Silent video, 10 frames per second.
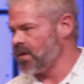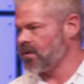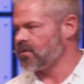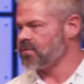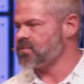
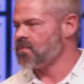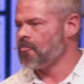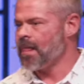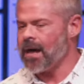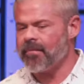for
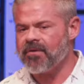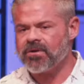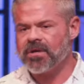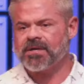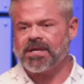miracles.
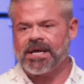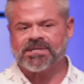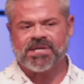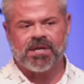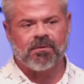How many of you are
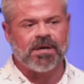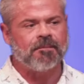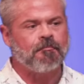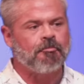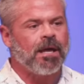here today and say, you
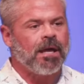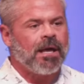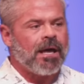know what?